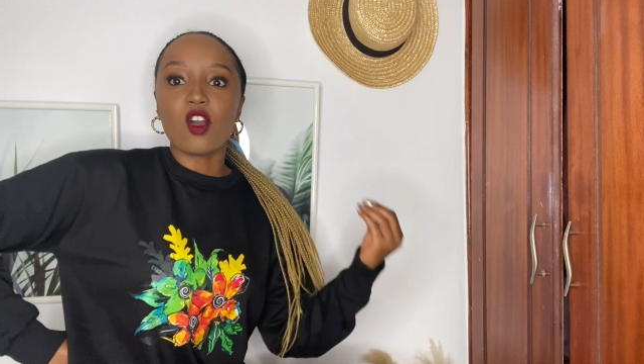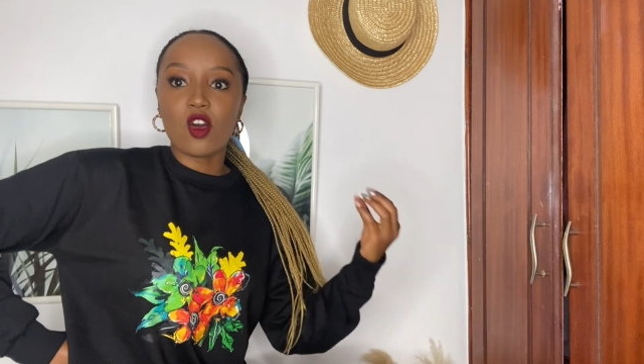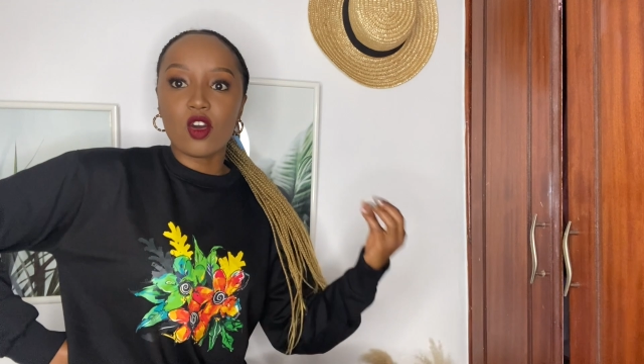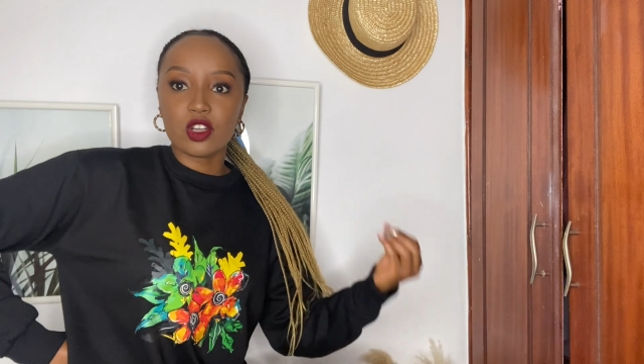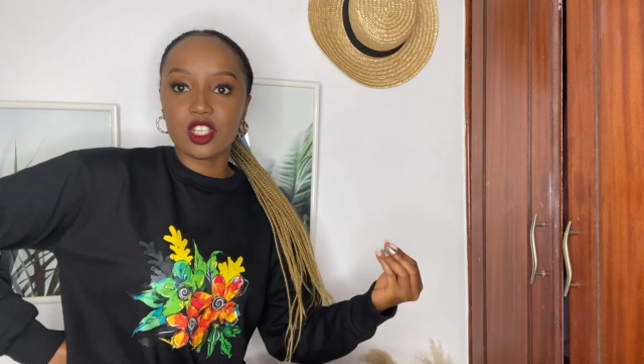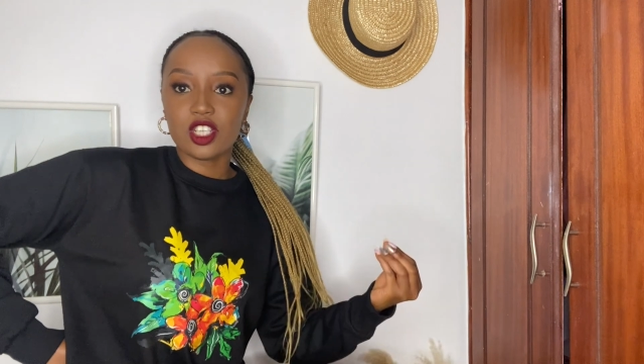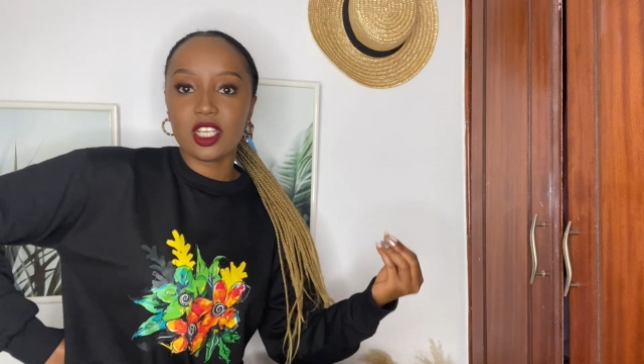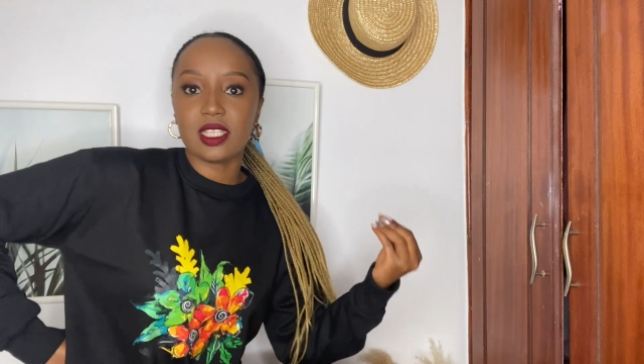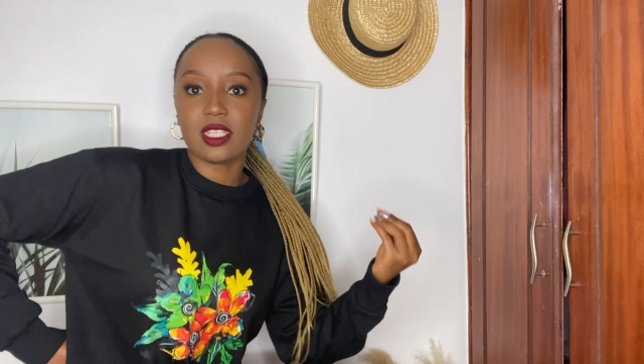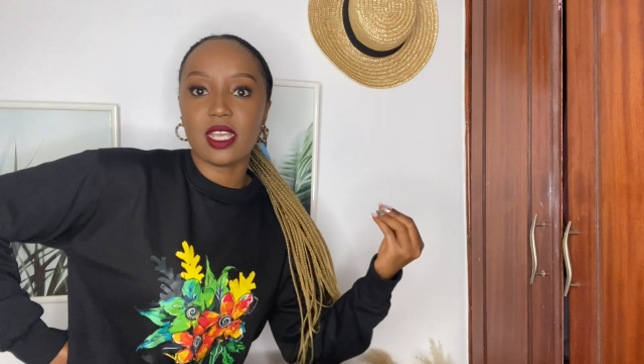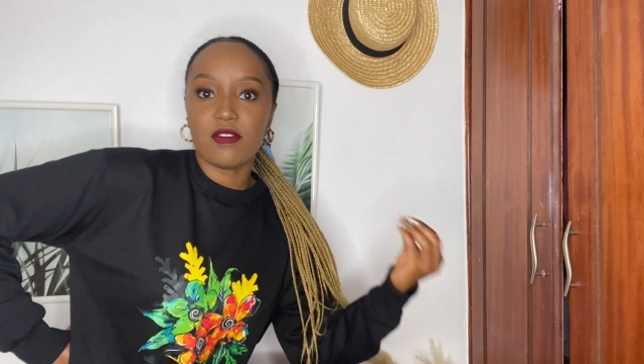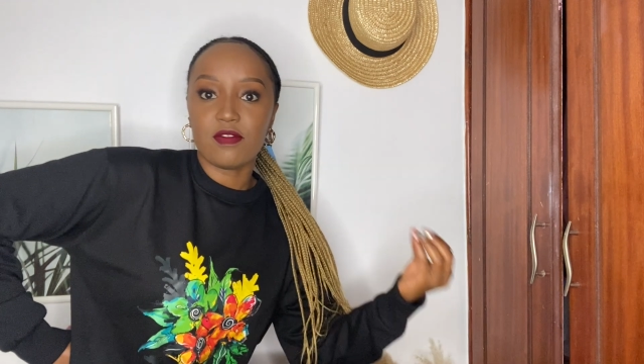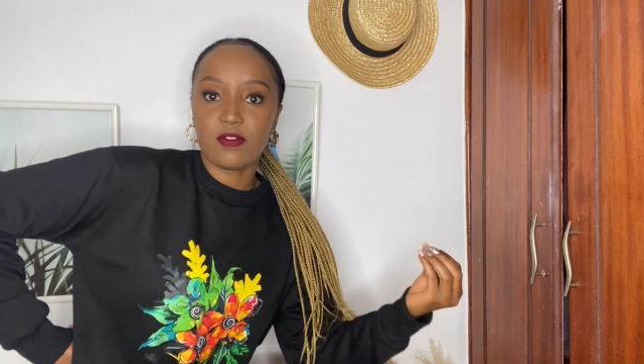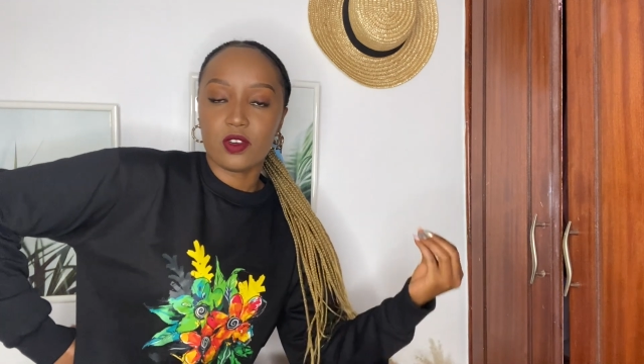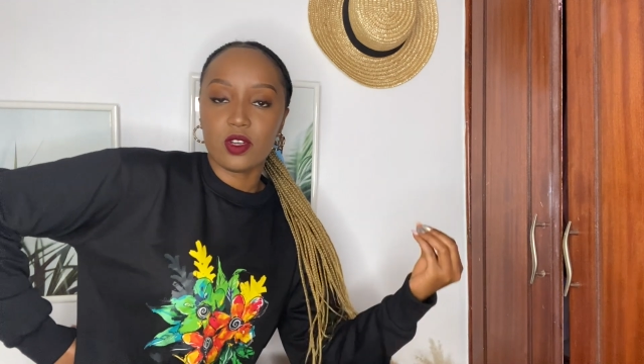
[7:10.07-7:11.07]
conscious
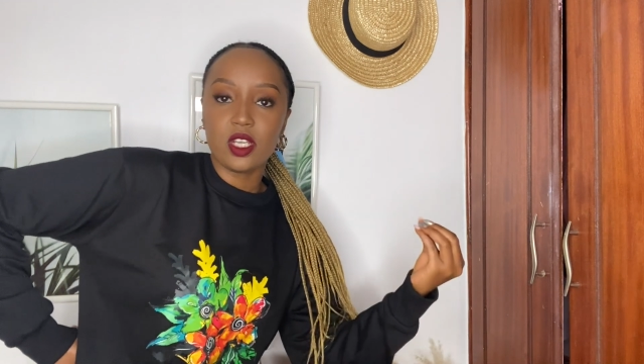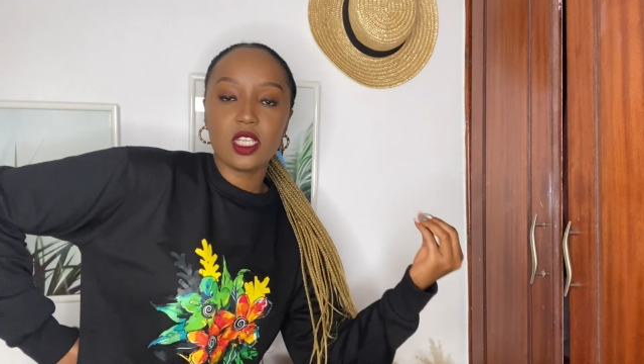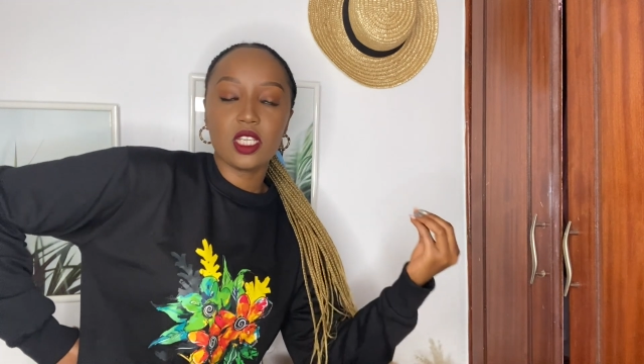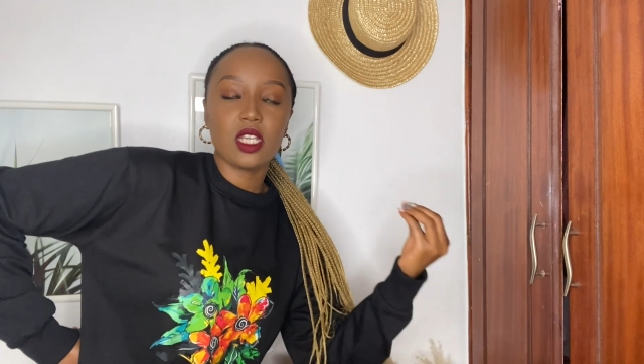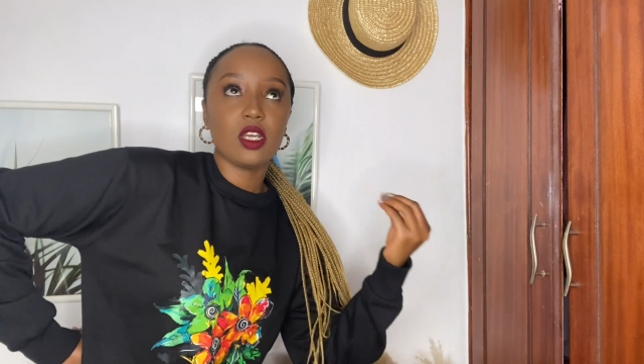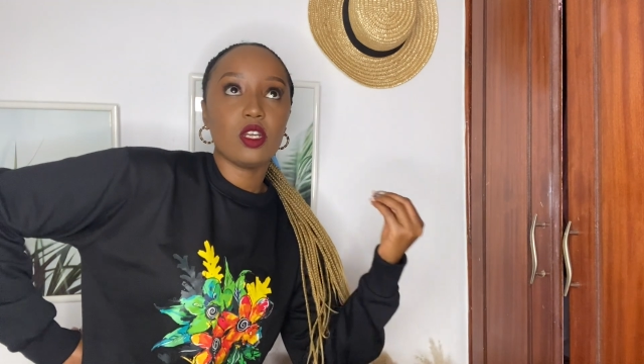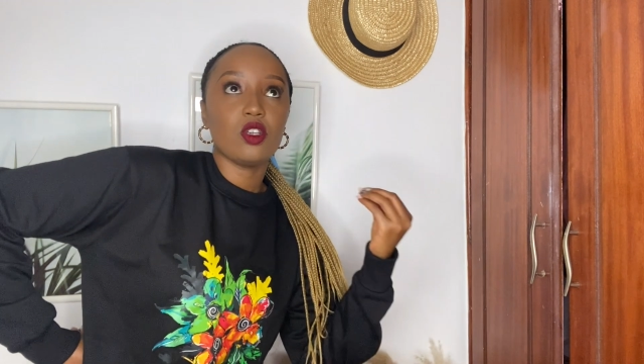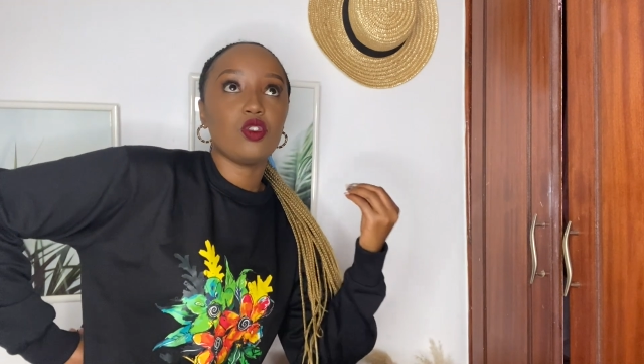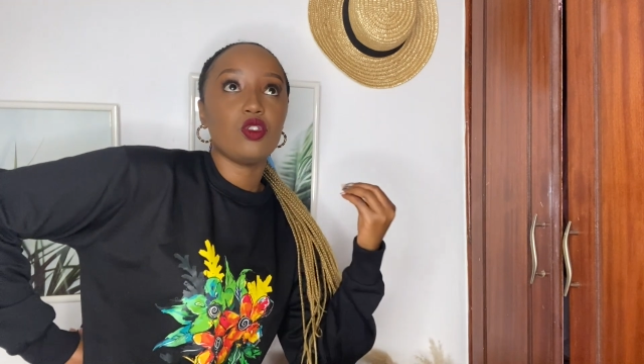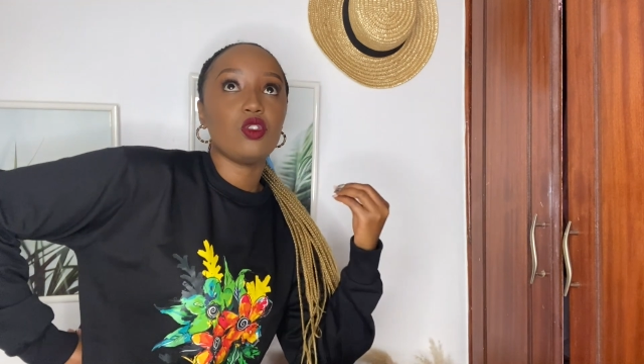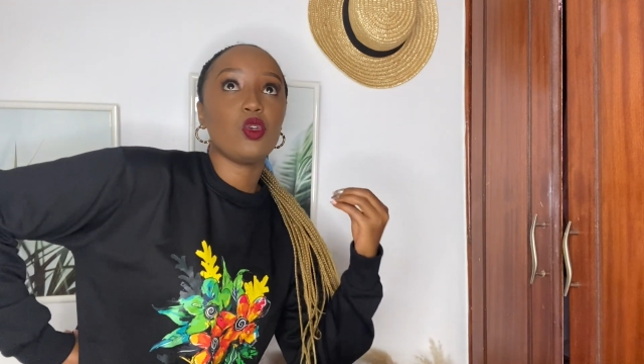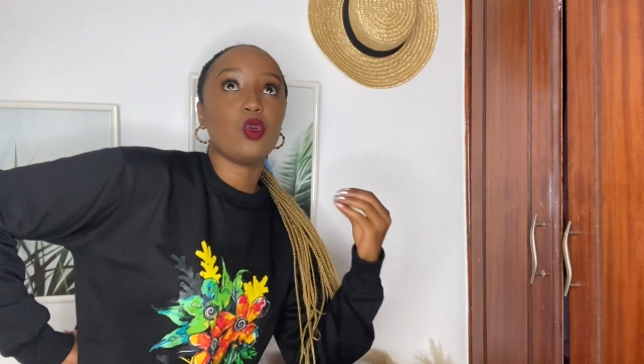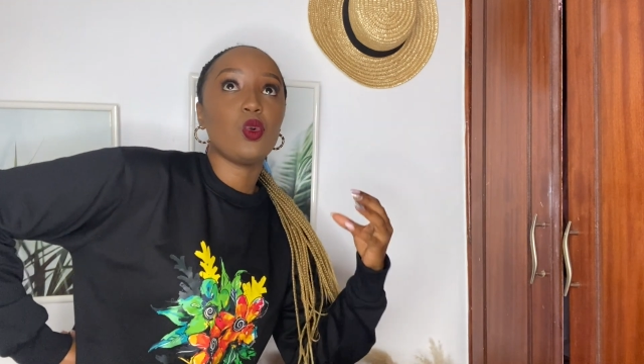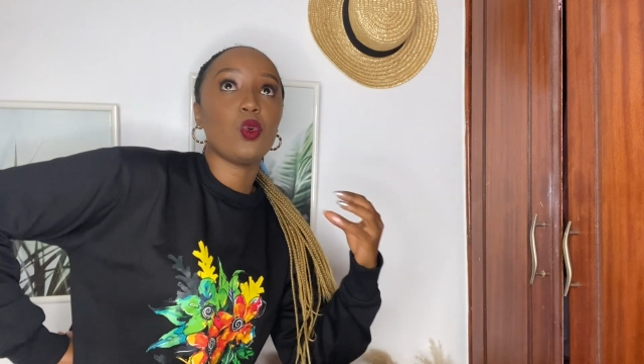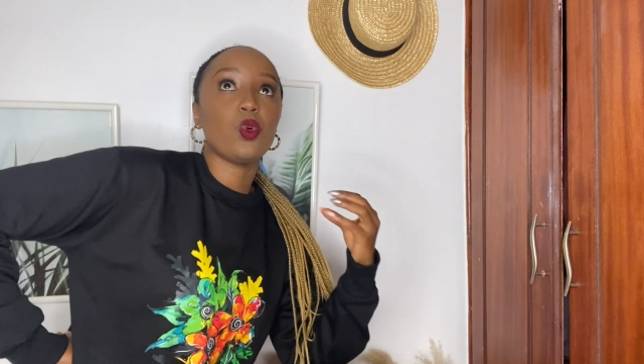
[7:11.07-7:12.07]
effort
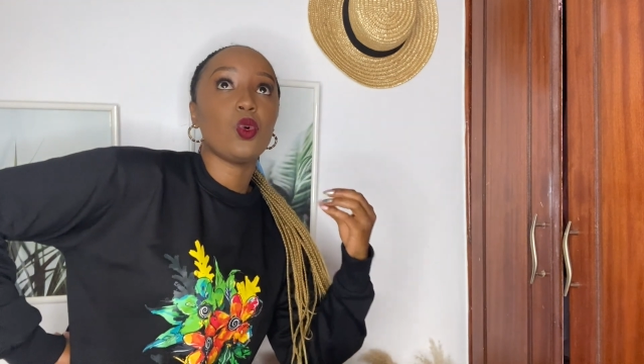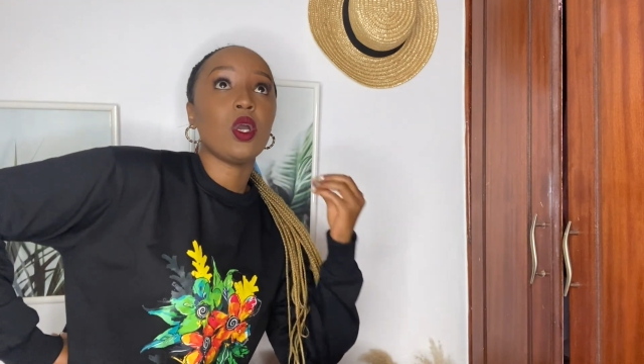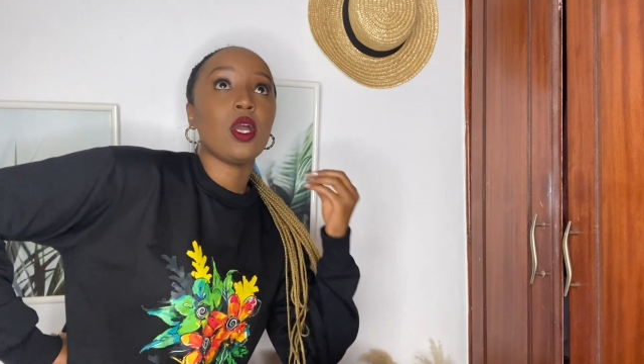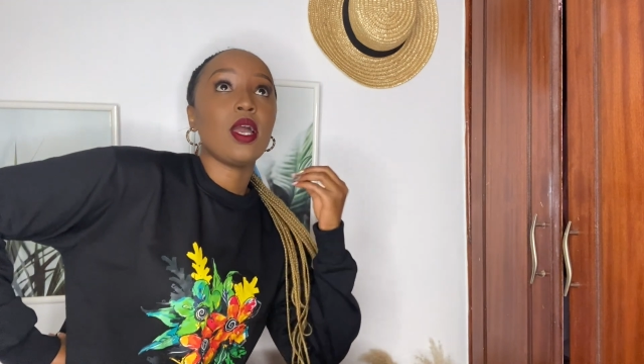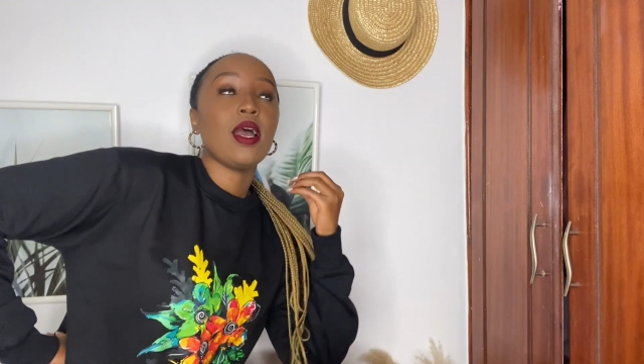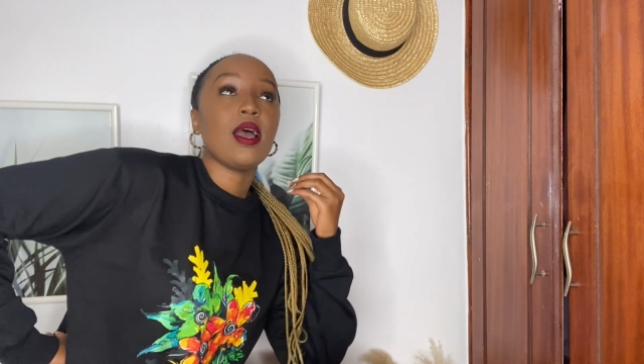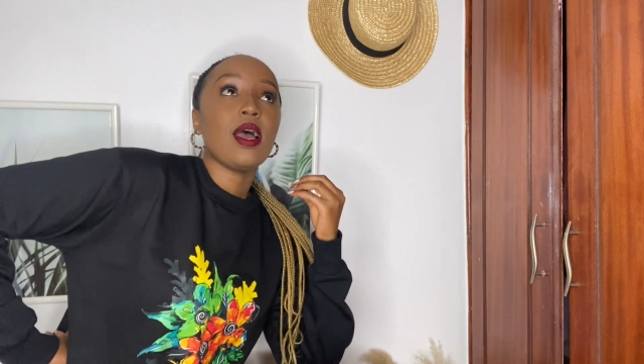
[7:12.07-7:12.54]
to